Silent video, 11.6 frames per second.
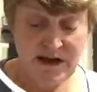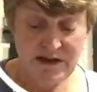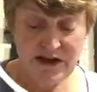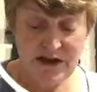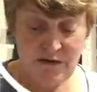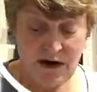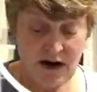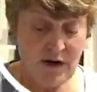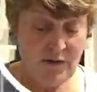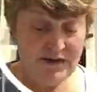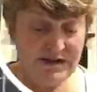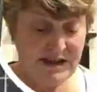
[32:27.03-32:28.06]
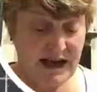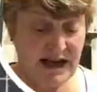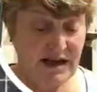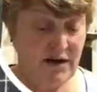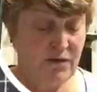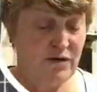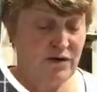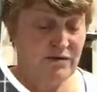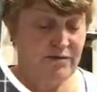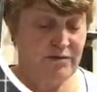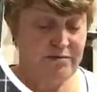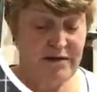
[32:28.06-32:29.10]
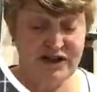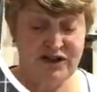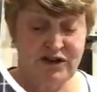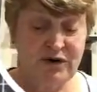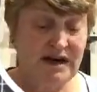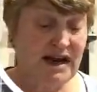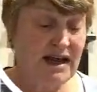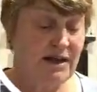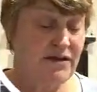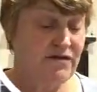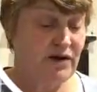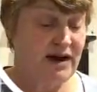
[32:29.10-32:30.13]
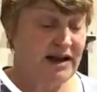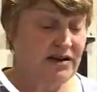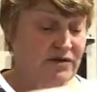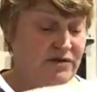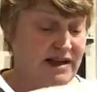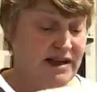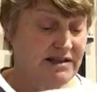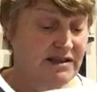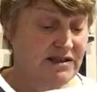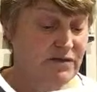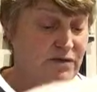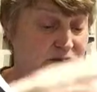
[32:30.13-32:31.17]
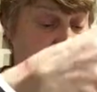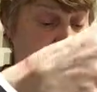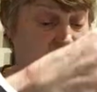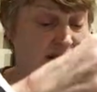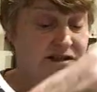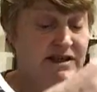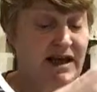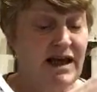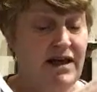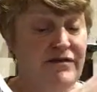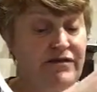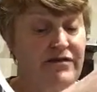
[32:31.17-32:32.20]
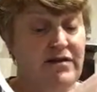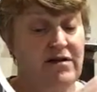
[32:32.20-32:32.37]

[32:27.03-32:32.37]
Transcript: So I would say measure your length of your handles next as to what you'd like to have.